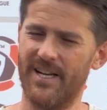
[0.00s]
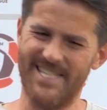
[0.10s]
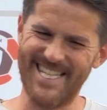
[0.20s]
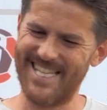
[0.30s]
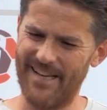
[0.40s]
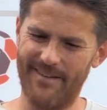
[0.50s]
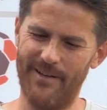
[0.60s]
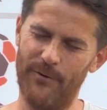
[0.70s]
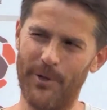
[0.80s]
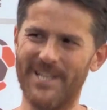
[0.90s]
Because it's like,
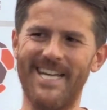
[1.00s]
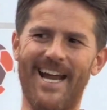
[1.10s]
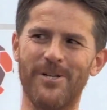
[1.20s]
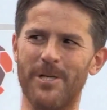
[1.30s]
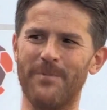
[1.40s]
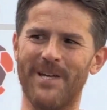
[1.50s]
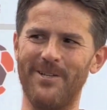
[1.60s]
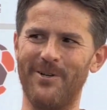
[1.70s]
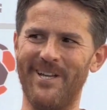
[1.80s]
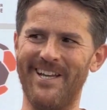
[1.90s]
if you're going to tear something
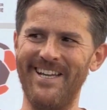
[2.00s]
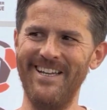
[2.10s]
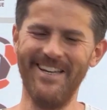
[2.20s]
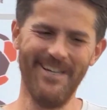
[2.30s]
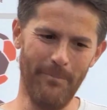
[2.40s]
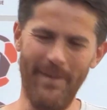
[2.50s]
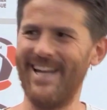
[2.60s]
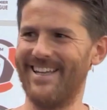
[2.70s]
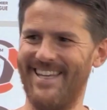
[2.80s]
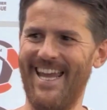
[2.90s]
in your knee,
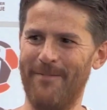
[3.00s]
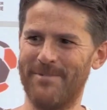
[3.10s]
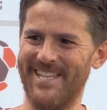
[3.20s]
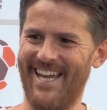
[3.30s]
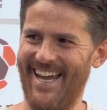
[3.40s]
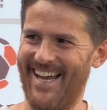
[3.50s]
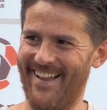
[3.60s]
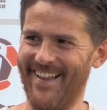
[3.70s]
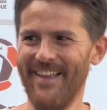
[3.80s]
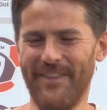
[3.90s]
make it the MCL.